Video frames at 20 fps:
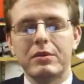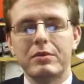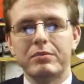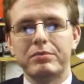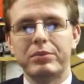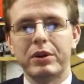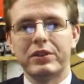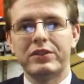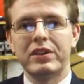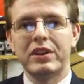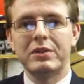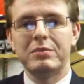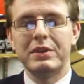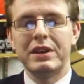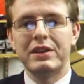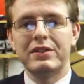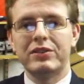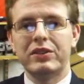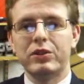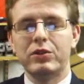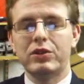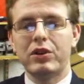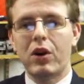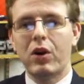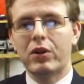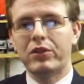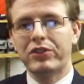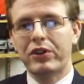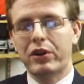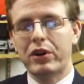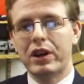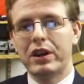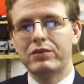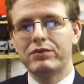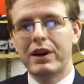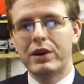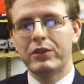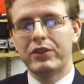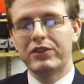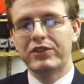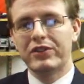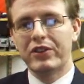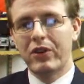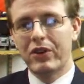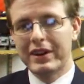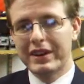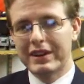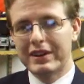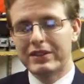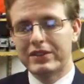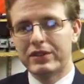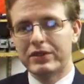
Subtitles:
But it means that you can't tunnel in around the sides